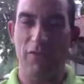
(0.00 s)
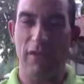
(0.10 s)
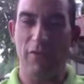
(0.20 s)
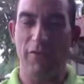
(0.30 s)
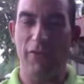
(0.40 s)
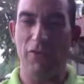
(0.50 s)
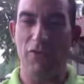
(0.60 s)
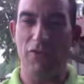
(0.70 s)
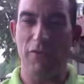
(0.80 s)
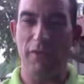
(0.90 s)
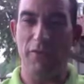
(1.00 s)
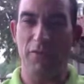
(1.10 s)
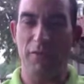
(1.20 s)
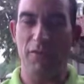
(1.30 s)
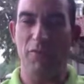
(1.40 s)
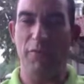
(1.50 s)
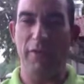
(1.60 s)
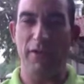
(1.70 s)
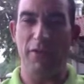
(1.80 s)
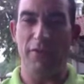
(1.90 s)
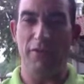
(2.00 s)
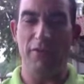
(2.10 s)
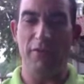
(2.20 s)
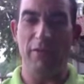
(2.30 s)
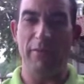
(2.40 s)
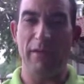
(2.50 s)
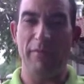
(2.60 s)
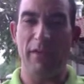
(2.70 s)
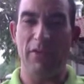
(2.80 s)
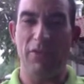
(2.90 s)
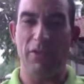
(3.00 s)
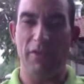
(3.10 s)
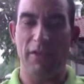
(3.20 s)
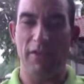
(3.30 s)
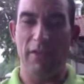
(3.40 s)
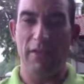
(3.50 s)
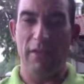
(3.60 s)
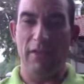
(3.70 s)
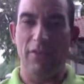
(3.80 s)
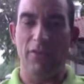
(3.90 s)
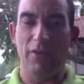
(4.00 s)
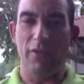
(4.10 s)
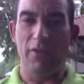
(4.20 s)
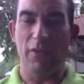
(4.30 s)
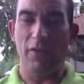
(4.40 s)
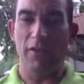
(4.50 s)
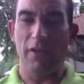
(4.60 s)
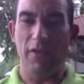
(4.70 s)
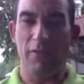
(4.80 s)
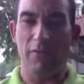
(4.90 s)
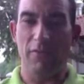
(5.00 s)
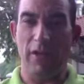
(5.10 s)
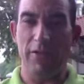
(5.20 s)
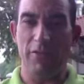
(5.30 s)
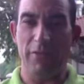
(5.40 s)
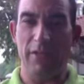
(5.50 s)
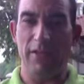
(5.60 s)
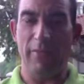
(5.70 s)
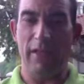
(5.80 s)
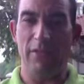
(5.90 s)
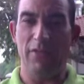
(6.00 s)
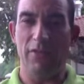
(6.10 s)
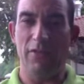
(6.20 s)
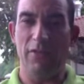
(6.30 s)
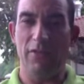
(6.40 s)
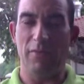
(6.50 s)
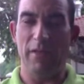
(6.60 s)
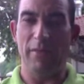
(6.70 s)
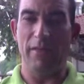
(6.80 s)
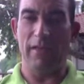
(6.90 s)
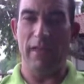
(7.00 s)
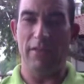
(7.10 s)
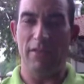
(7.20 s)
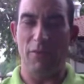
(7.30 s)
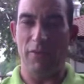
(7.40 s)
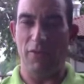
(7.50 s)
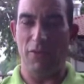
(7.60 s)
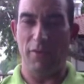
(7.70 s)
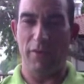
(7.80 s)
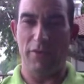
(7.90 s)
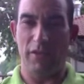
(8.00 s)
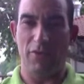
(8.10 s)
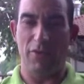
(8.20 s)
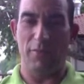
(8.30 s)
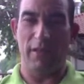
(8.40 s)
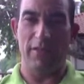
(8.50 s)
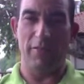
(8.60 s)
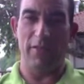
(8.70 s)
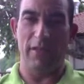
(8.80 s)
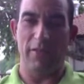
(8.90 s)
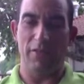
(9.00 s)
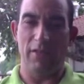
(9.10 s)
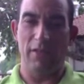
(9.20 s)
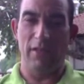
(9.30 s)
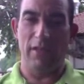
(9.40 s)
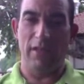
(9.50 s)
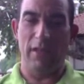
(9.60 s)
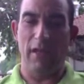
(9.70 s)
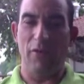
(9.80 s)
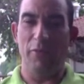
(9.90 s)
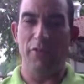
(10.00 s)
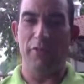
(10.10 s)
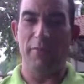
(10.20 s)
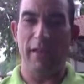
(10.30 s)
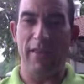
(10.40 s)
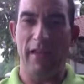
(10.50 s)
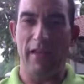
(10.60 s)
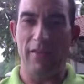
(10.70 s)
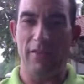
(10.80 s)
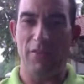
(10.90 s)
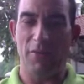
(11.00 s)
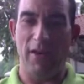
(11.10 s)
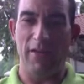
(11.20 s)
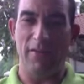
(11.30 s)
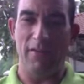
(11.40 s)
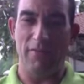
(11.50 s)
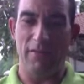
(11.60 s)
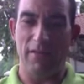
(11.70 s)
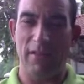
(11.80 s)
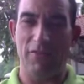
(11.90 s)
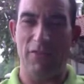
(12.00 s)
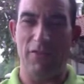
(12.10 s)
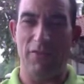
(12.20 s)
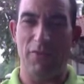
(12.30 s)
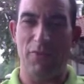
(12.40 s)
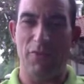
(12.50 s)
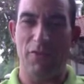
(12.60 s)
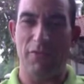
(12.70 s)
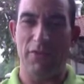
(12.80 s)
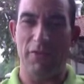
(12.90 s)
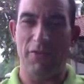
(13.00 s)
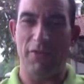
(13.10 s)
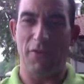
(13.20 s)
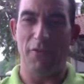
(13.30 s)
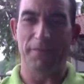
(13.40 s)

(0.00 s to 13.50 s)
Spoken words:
you take one of our neutral wheels, we'll repair your own and we may make use of it for one of the other riders within the peloton. So it may be the case that one of your wheels get used by somebody else. I hope you respect that. It's required in the interest of good sportsmanship for all.